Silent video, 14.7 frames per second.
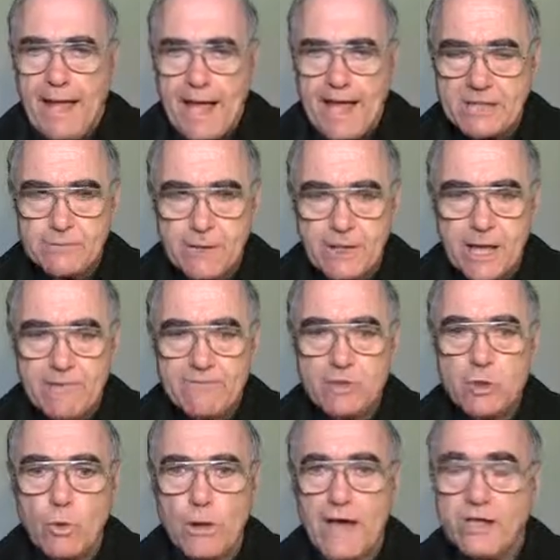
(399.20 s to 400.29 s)
has been
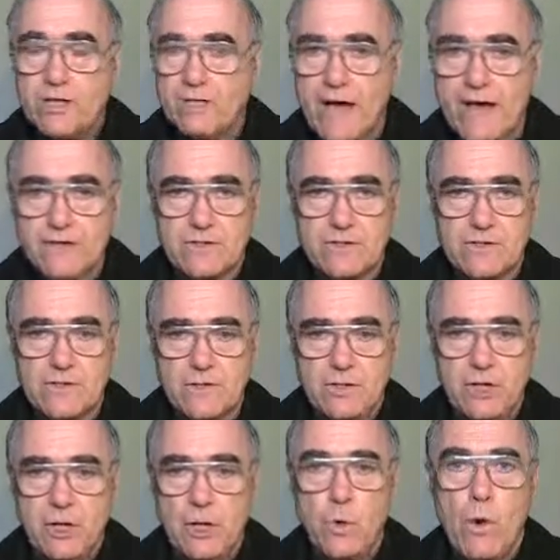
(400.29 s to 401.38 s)
given to each of us
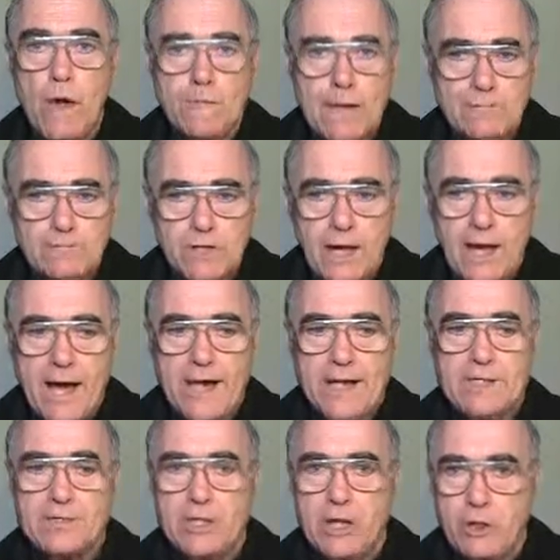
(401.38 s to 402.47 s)
who are
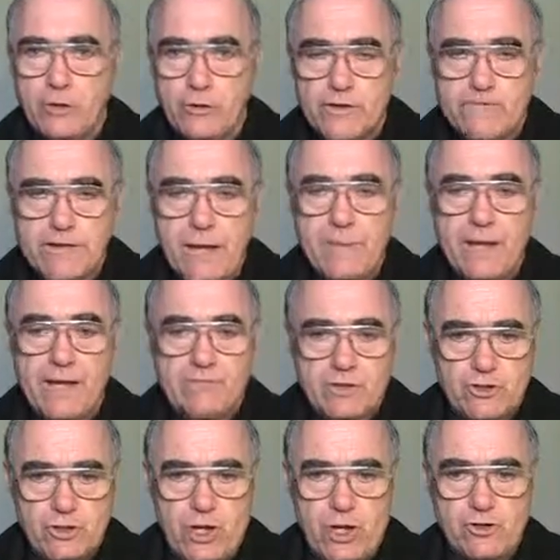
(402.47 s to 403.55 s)
baptized into the family of
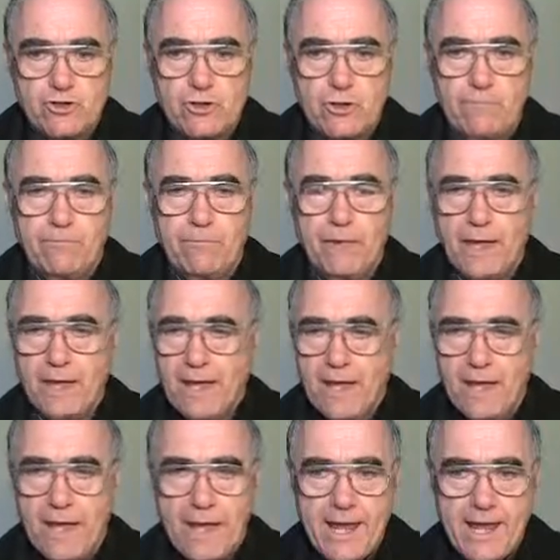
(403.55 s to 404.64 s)
the church.
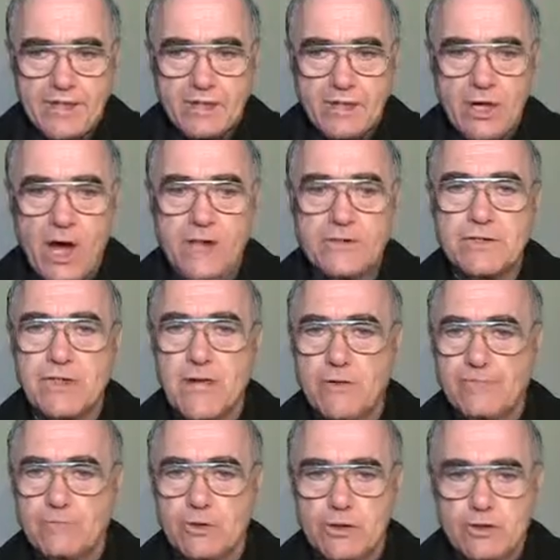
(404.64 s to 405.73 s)
He is God's
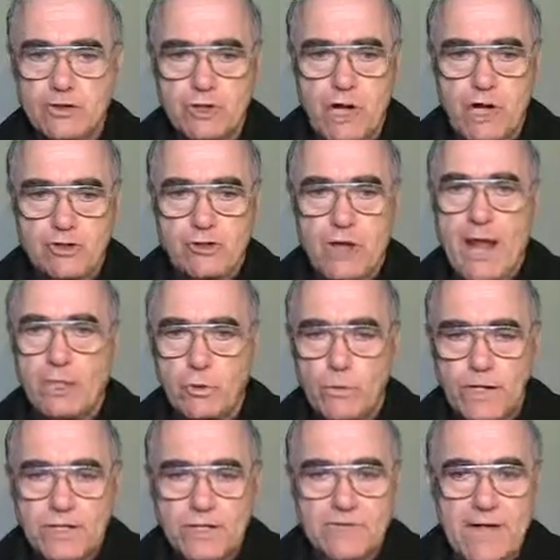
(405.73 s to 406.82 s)
gift to the church and
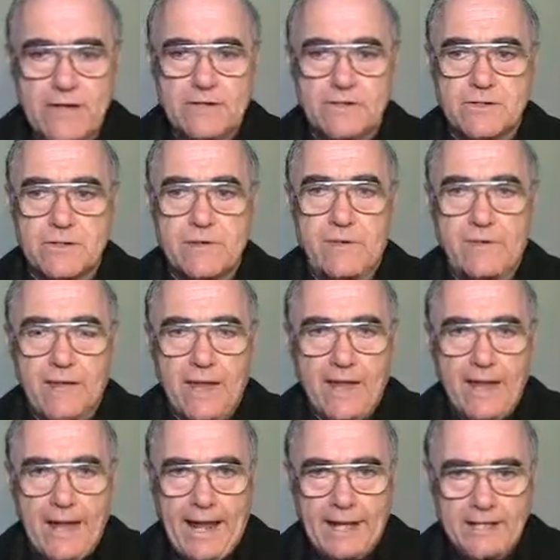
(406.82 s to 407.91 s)
to each of us,
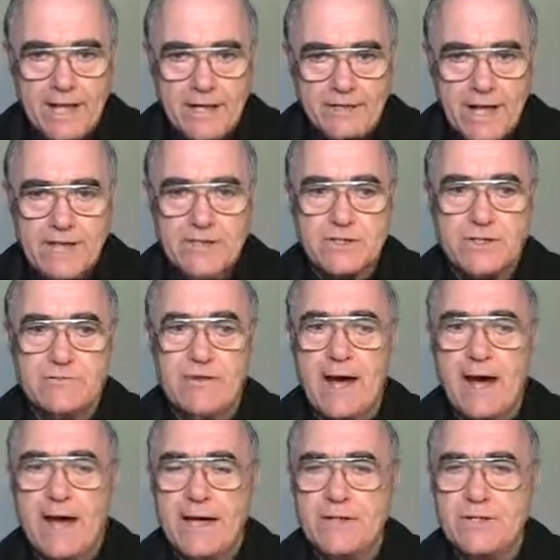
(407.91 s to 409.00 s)
and he
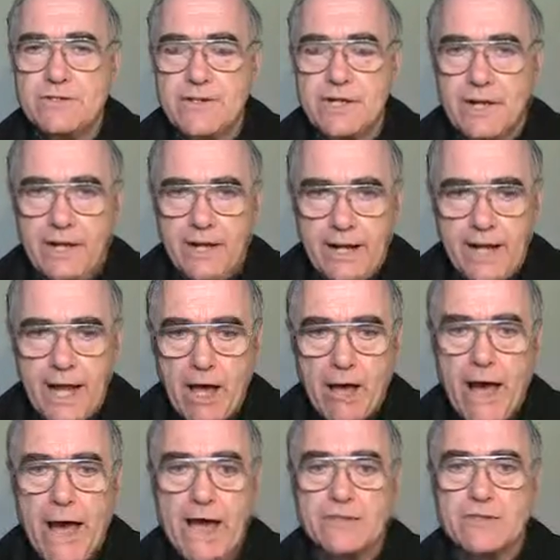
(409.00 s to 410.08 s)
testifies in our
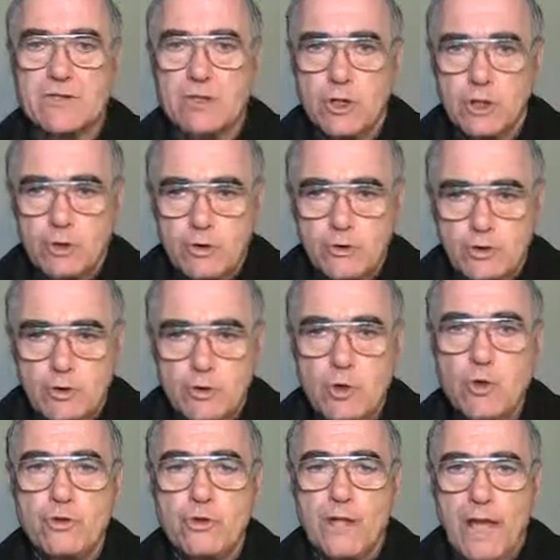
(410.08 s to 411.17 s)
hearts to the
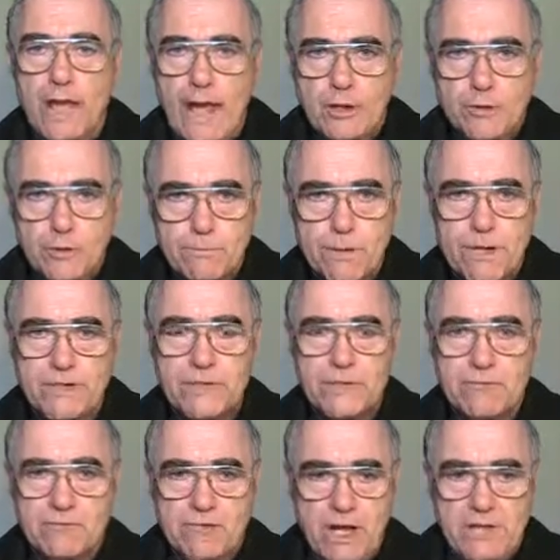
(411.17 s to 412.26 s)
truth and to the
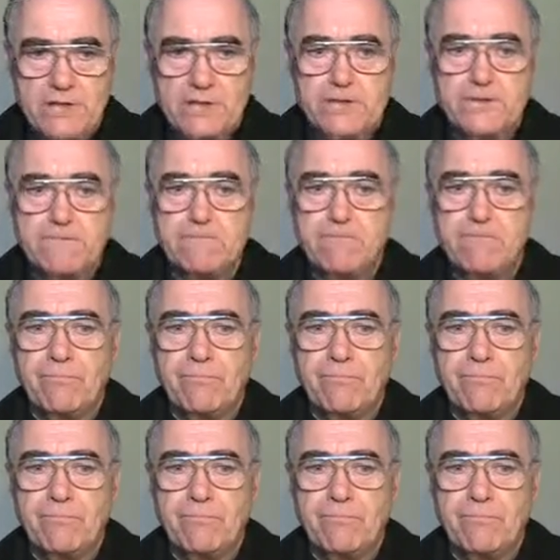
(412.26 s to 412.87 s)
person of Jesus.